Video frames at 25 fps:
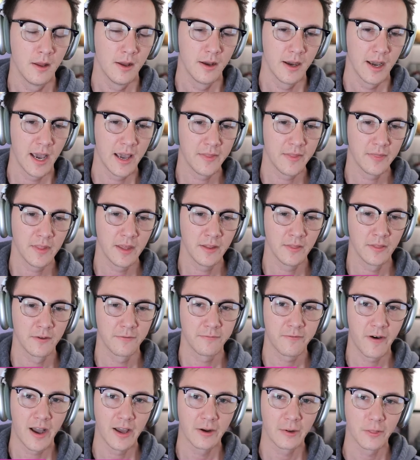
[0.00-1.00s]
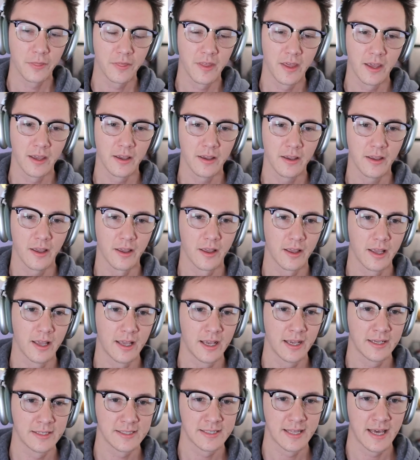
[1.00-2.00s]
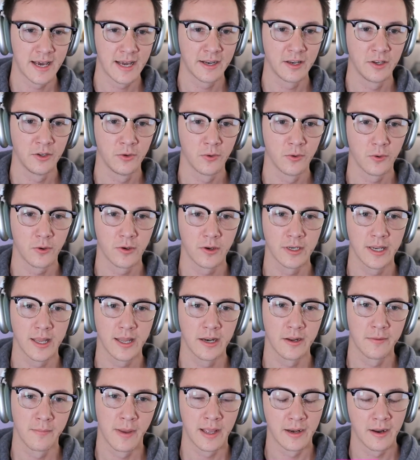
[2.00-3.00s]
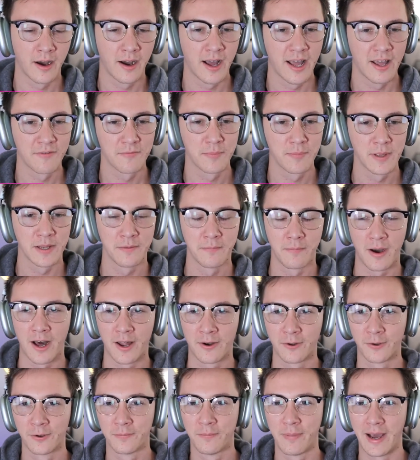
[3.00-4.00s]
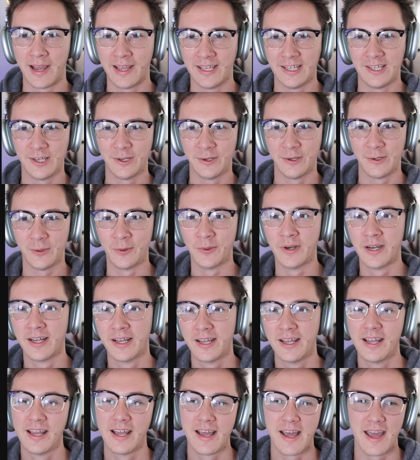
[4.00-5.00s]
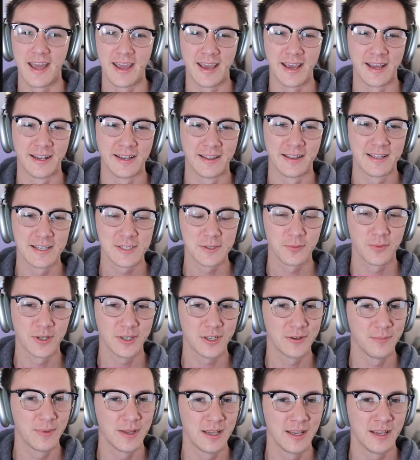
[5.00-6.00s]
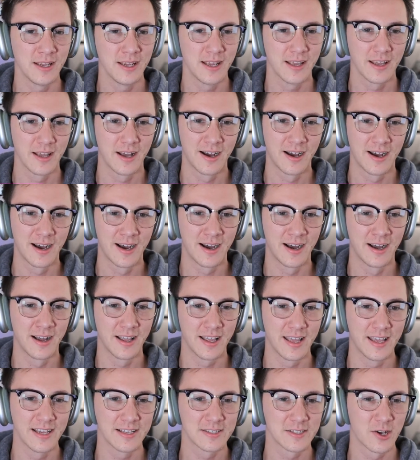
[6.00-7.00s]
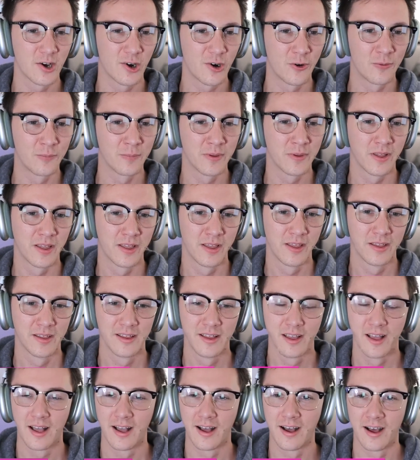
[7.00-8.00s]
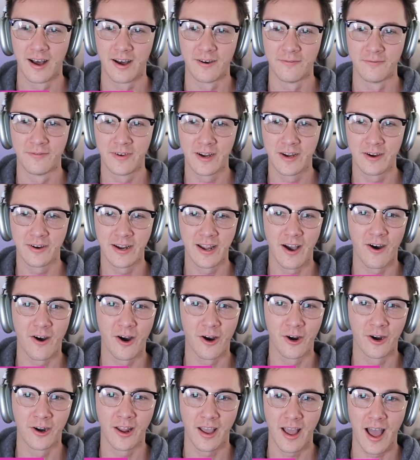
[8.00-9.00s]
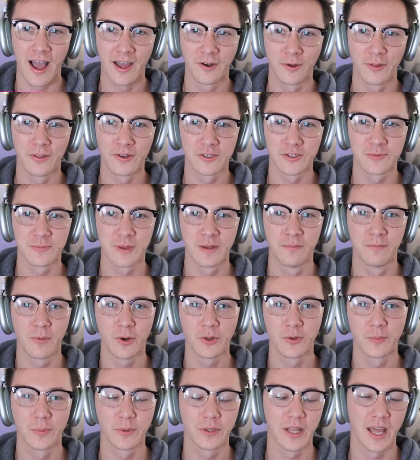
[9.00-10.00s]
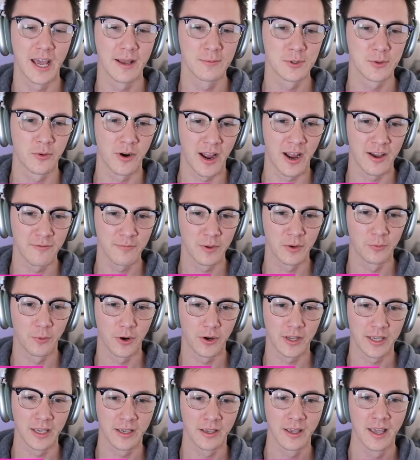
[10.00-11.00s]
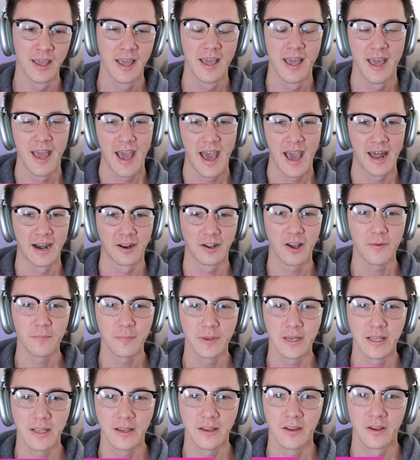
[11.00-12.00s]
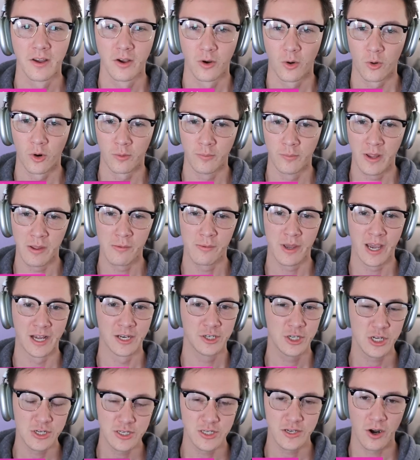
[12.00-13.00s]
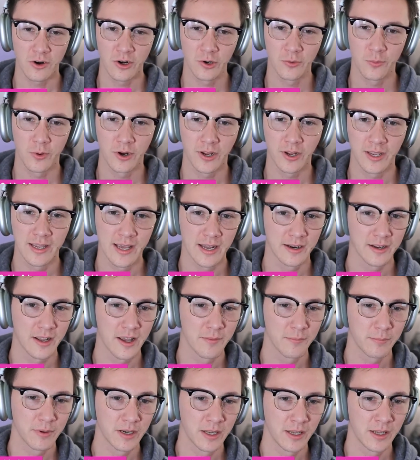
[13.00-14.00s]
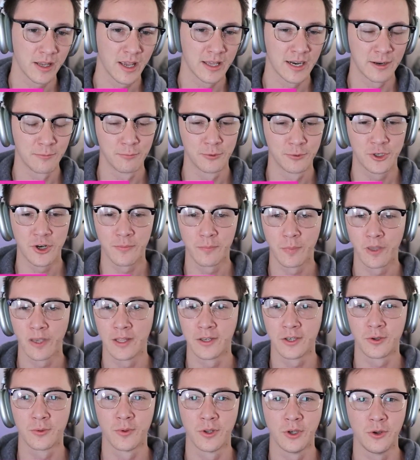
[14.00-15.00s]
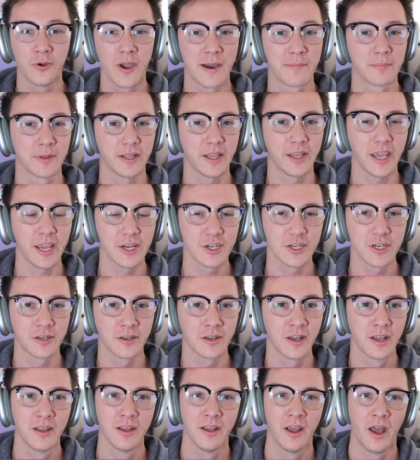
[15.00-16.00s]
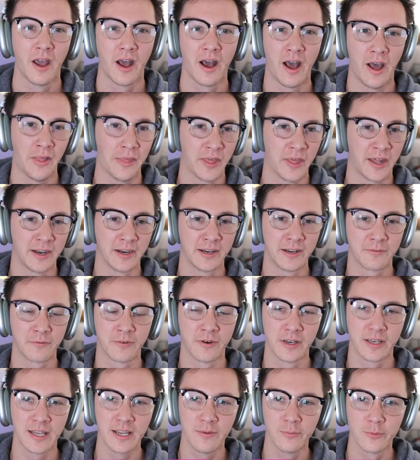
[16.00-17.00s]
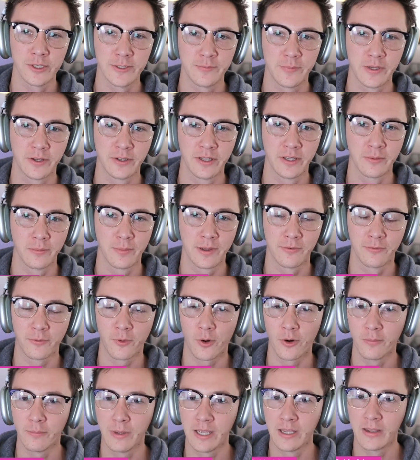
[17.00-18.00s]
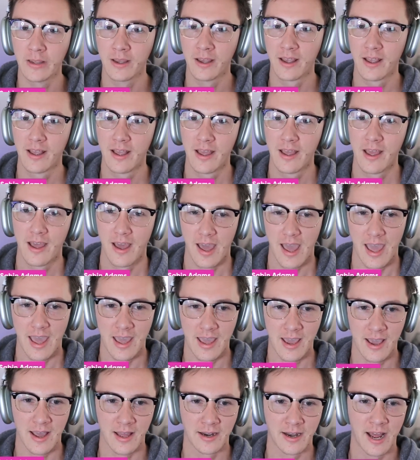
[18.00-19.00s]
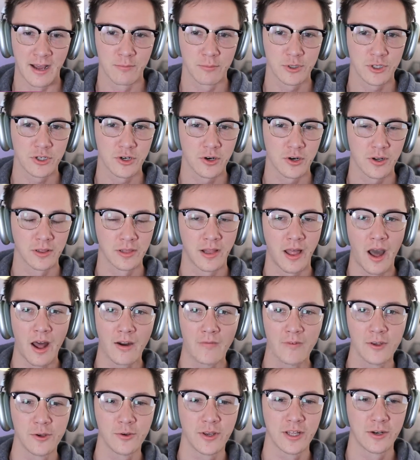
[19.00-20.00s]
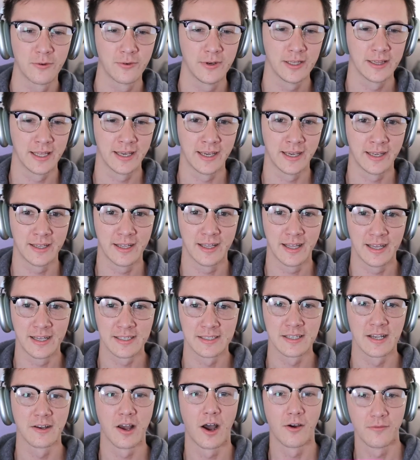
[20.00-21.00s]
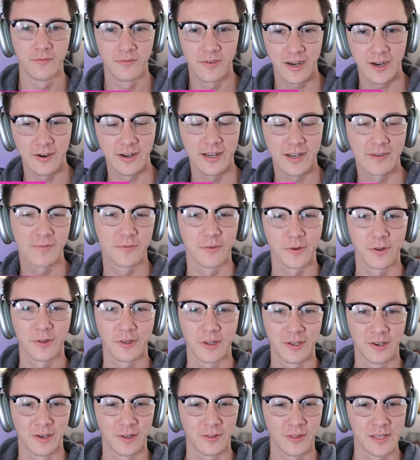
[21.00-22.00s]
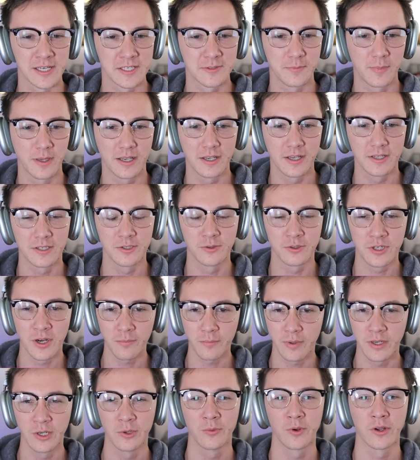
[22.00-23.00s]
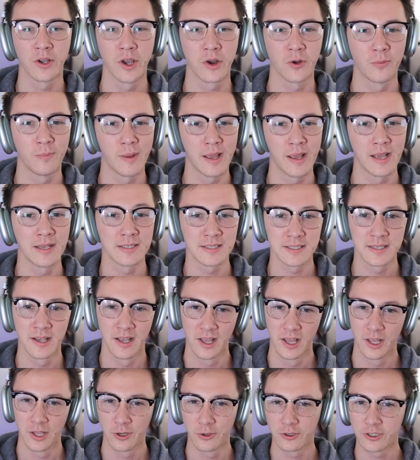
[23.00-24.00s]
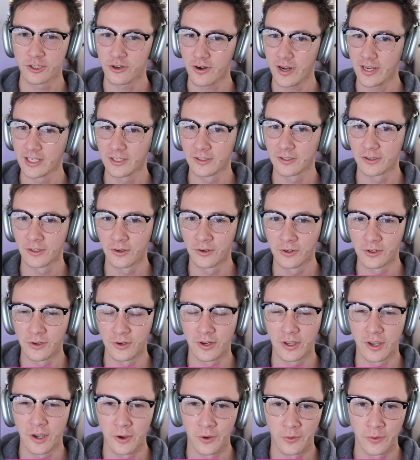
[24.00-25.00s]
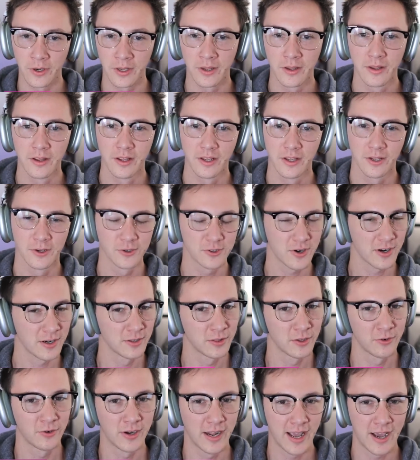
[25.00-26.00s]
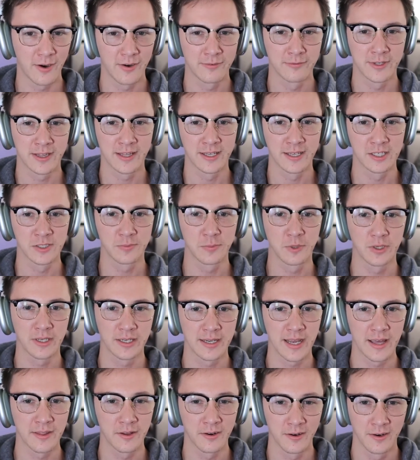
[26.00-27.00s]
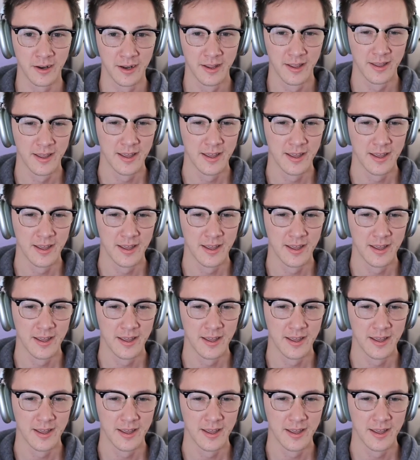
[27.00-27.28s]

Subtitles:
And then the final thing is that your data may not have been modeled by you. And this one to me hits home very hard. I know there's been multiple times where I've been working at a company, or maybe I just started working at a company and I'm jumping into a new application that a different team was building before me. And I'm sure a lot of you can relate. It's very difficult to do this, because you jump into a code base, you're trying to learn your code, you're trying to learn how everything's put together.